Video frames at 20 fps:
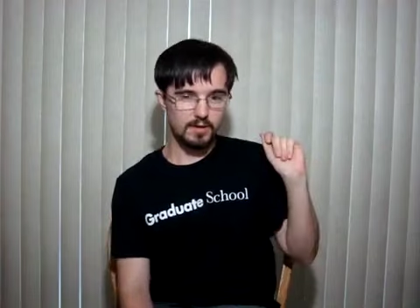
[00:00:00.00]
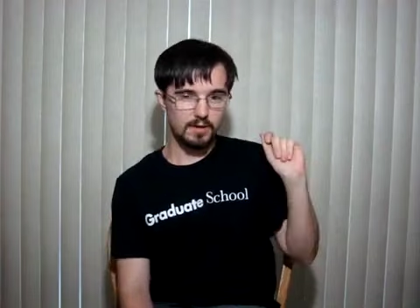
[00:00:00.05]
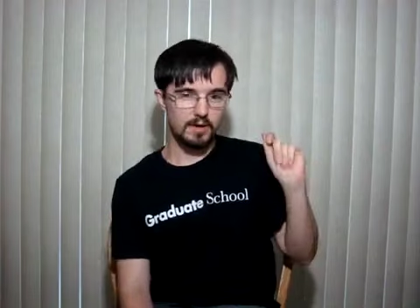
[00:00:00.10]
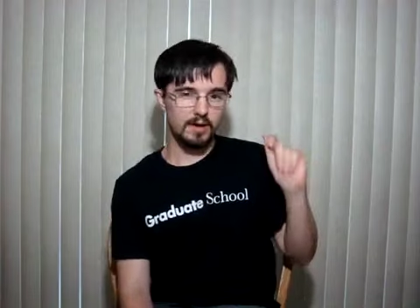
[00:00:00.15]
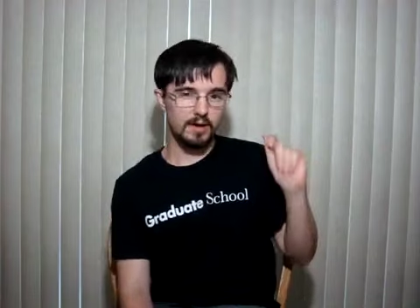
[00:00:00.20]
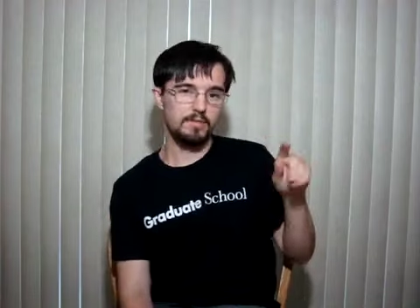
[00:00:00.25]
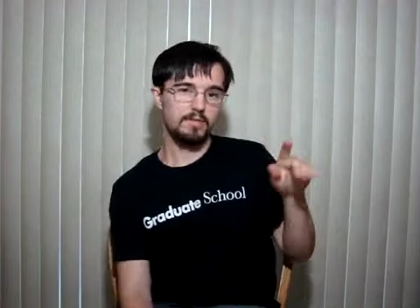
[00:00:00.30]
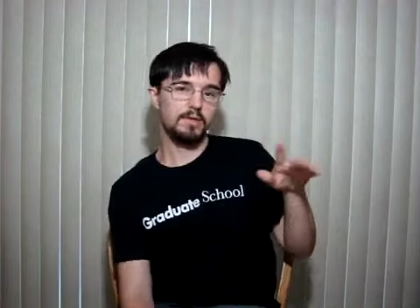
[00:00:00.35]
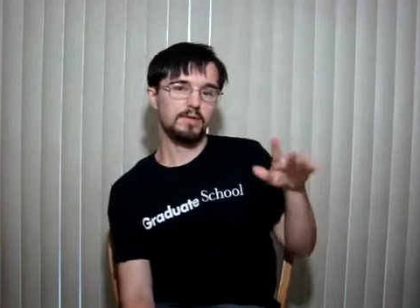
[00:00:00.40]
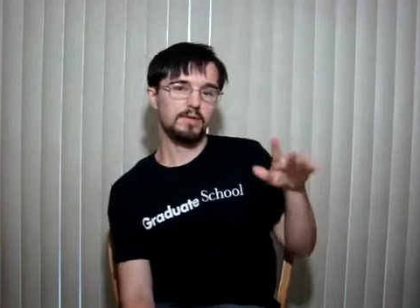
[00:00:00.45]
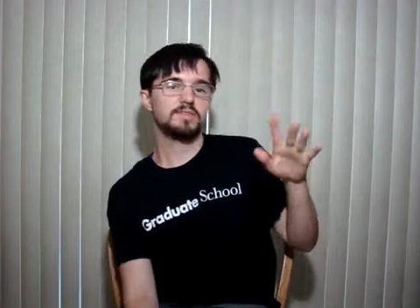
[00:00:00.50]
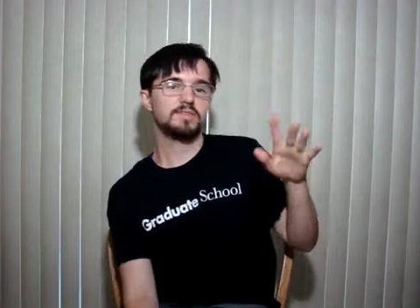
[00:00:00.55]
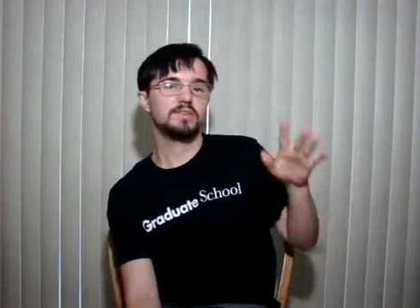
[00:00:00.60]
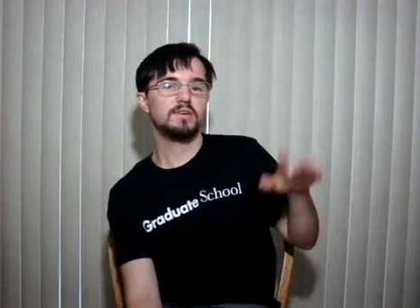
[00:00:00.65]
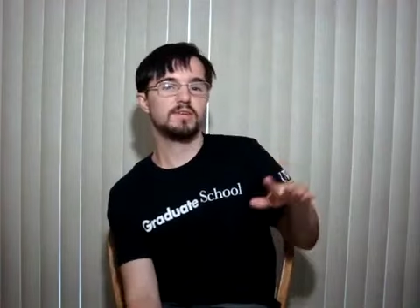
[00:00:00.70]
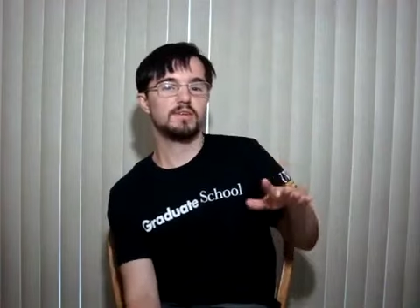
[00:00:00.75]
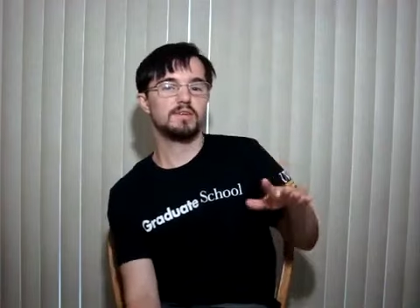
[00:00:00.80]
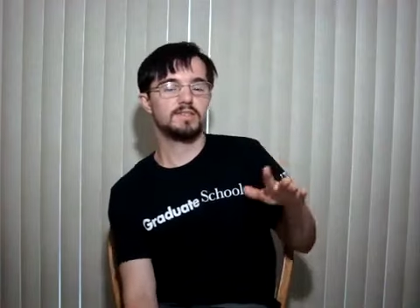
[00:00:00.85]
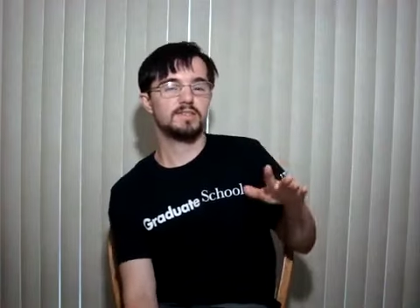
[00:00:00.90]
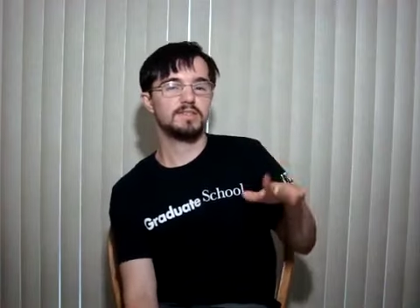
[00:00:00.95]
Now, if you guys
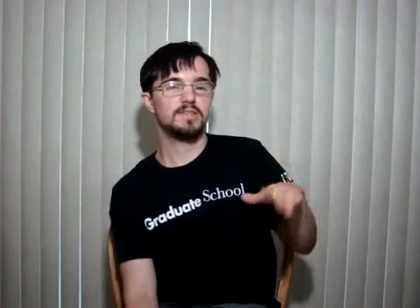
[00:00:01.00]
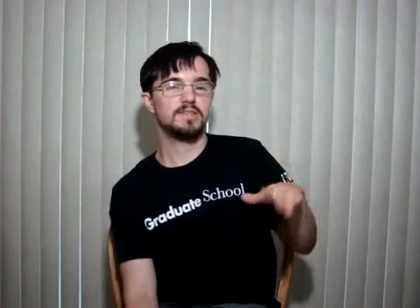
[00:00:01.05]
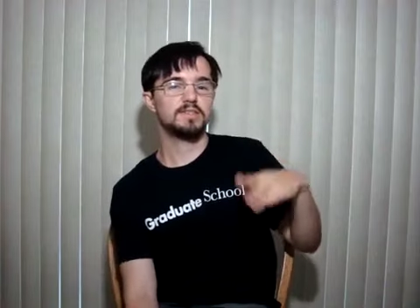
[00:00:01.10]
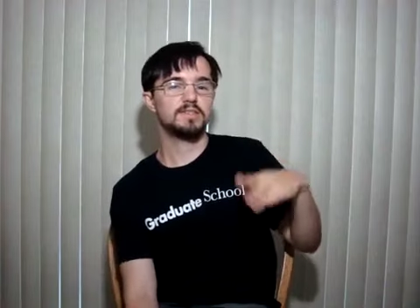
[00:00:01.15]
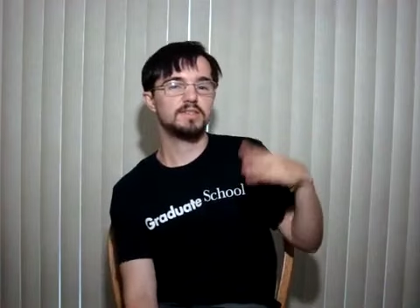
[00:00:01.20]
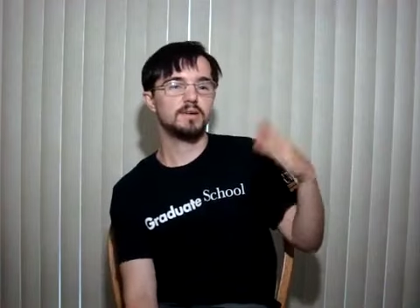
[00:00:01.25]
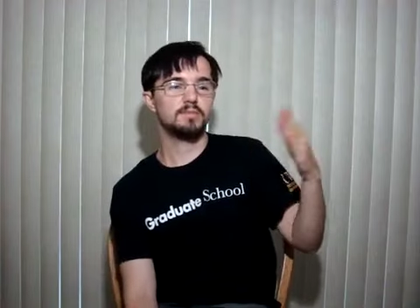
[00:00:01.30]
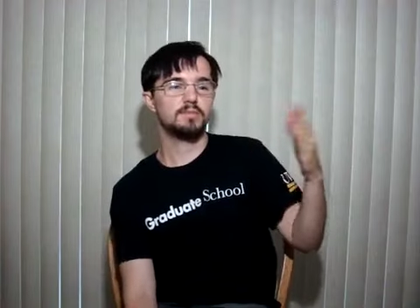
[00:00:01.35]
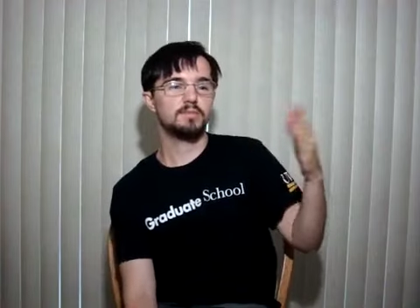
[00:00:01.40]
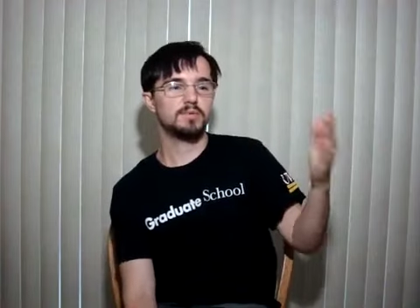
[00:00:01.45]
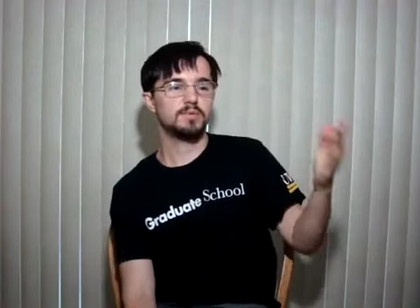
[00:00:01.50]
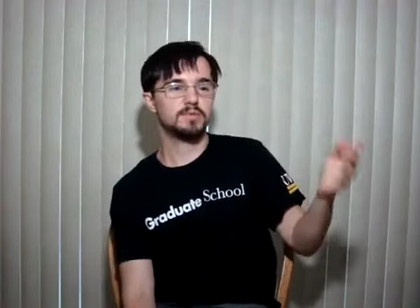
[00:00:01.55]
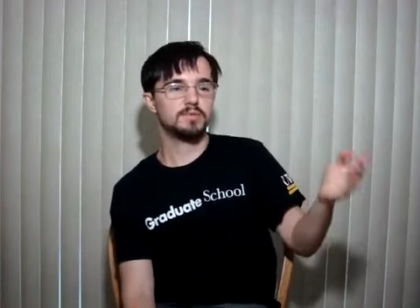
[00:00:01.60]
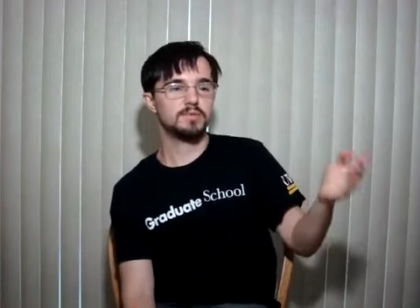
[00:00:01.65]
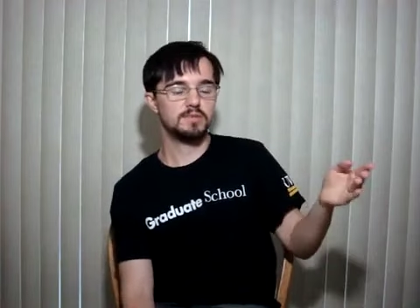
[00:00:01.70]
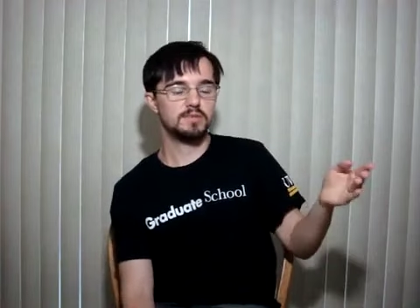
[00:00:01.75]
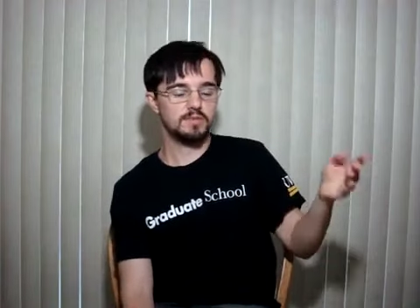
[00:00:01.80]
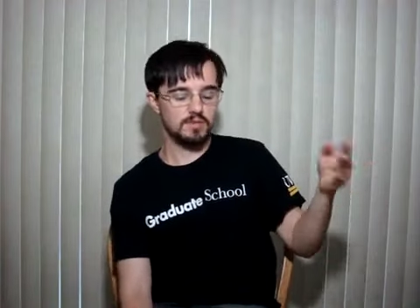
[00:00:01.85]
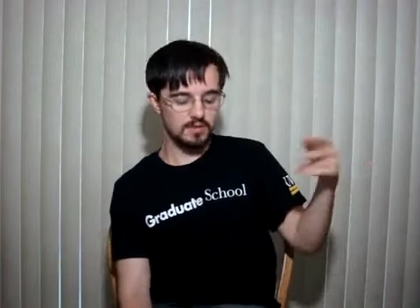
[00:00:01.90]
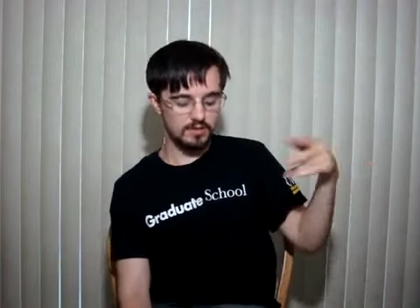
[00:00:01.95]
notice, these numbers
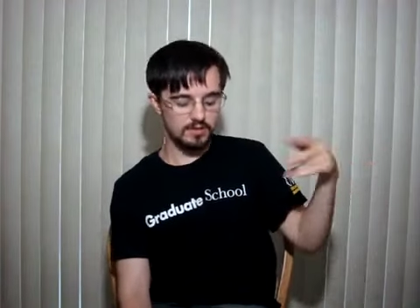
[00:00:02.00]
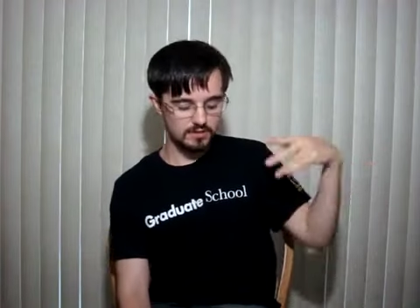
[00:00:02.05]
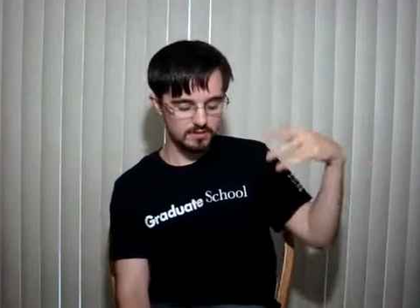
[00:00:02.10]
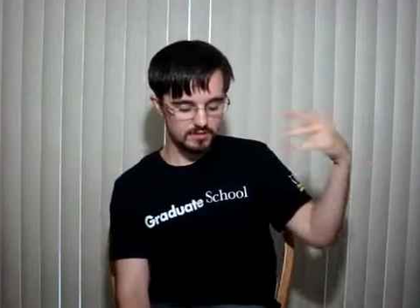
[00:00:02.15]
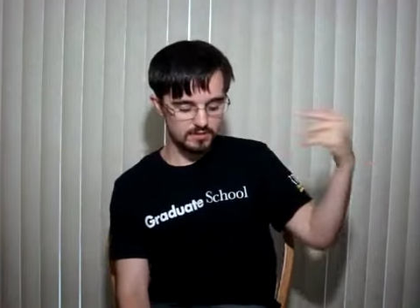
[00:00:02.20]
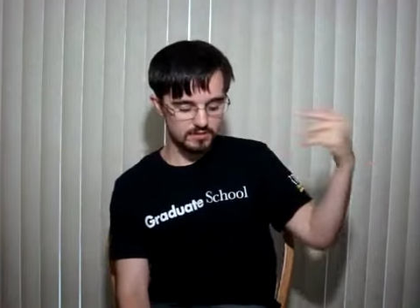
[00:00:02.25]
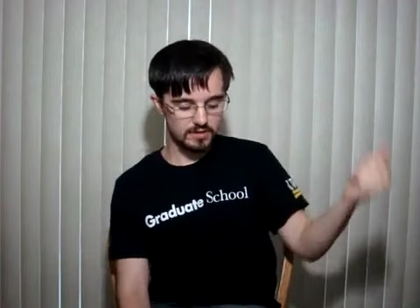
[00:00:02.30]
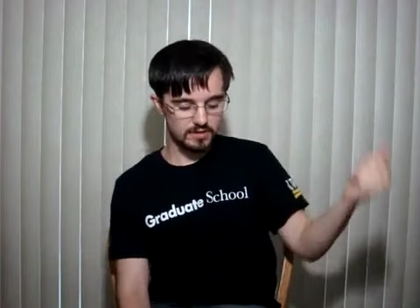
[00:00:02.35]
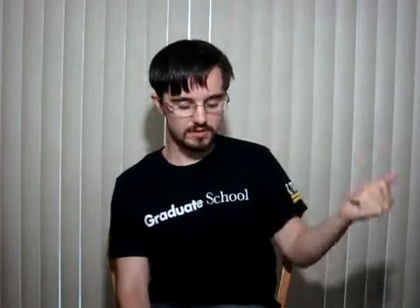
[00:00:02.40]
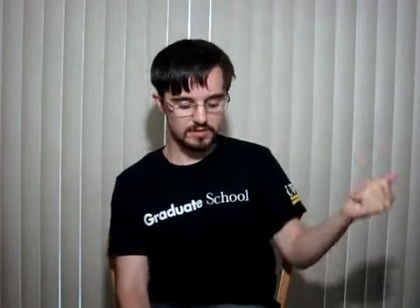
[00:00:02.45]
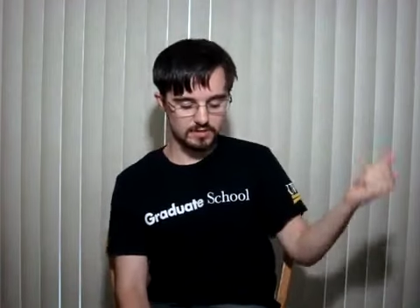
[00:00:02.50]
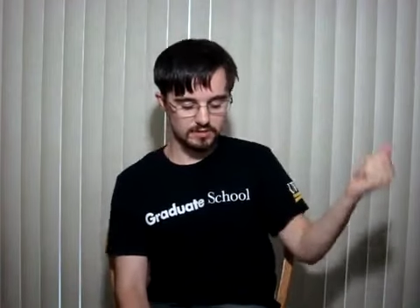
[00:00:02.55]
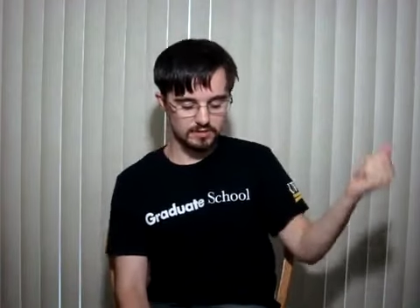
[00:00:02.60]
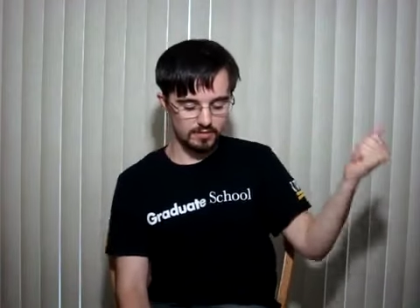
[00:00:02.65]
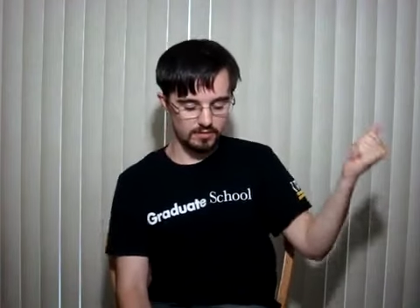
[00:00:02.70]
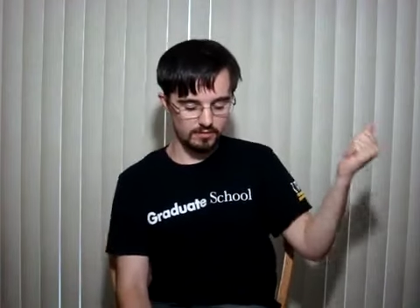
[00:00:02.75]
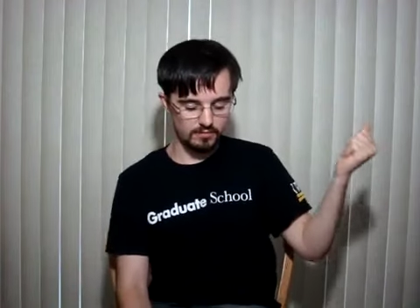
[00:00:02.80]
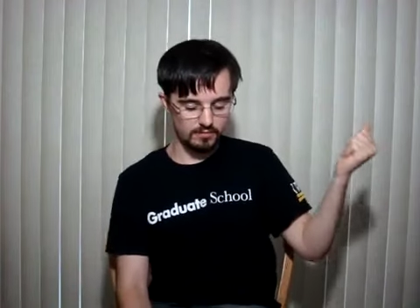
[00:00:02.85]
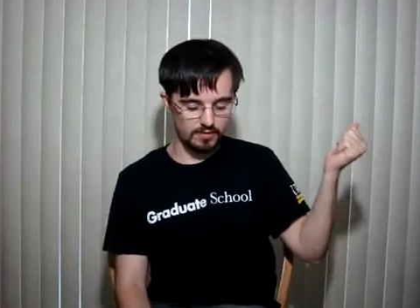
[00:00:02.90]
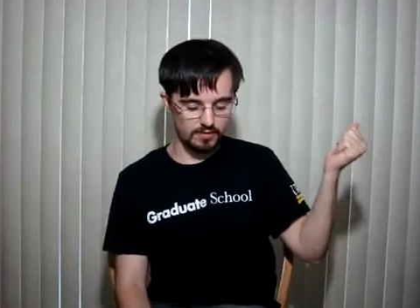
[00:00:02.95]
start to
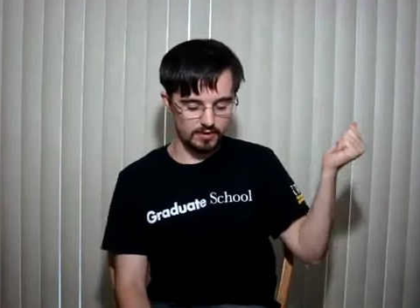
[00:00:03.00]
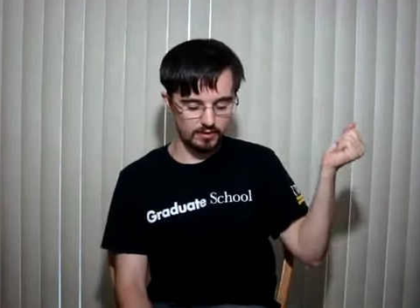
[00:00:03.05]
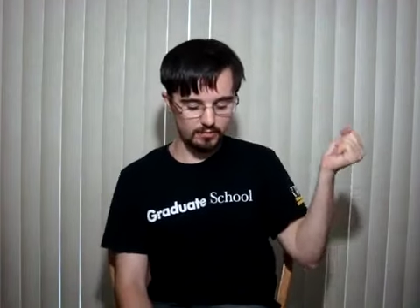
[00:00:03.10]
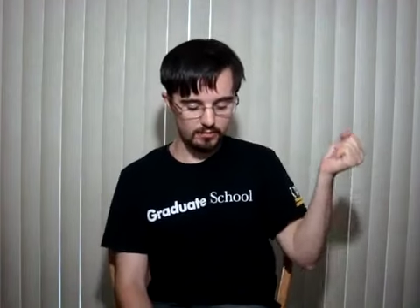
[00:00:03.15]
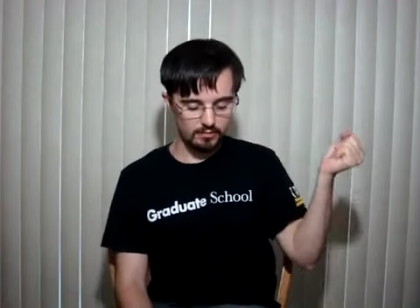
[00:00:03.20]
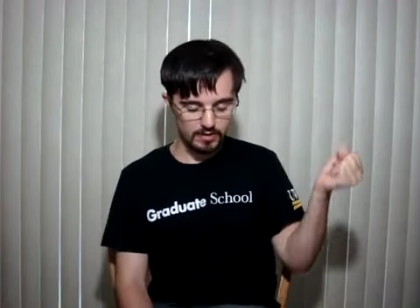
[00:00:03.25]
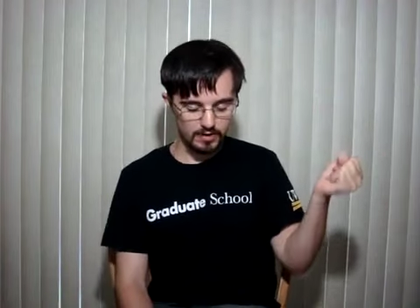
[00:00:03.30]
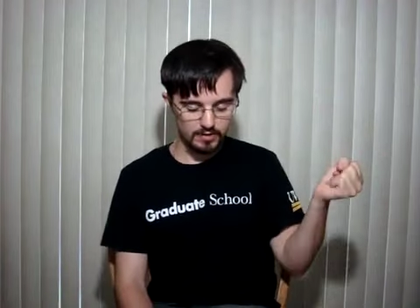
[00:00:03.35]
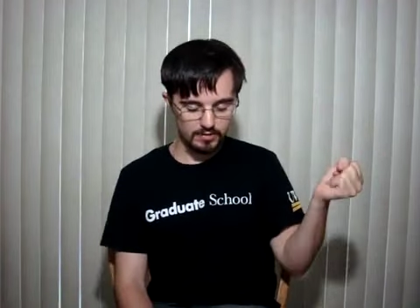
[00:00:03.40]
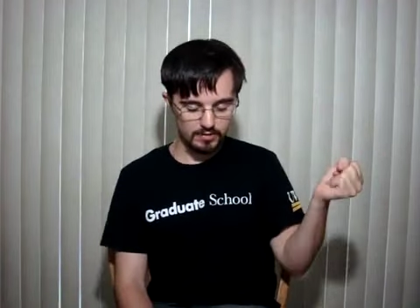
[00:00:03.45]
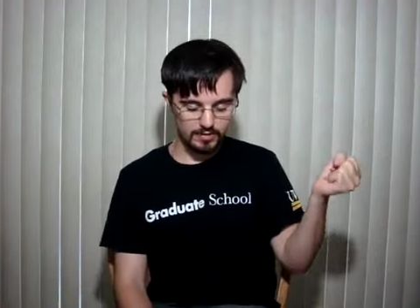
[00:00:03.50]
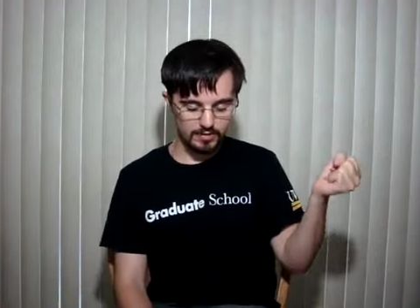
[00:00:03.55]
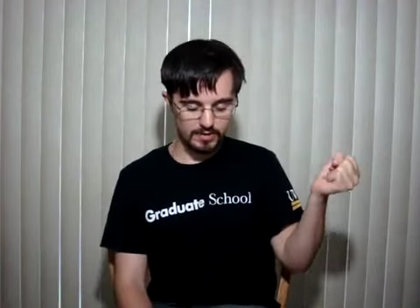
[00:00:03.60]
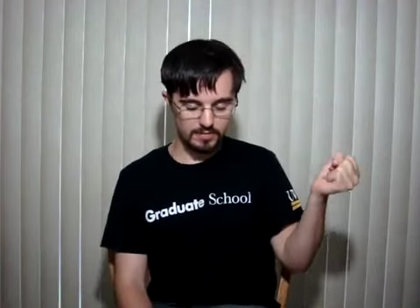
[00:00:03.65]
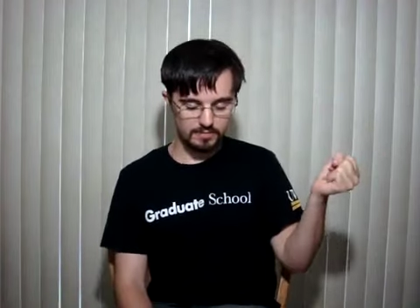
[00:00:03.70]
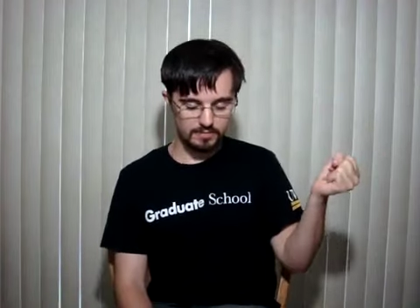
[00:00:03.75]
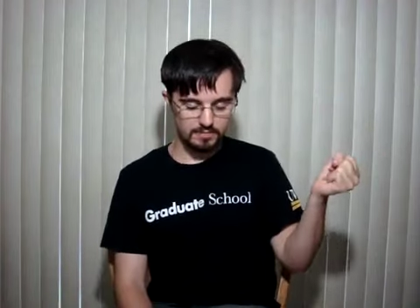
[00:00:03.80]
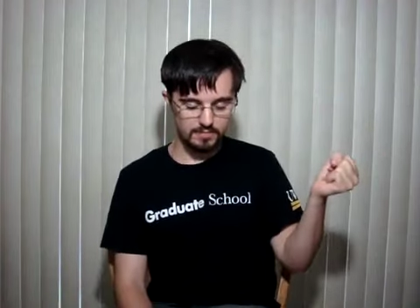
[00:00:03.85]
grow very quickly.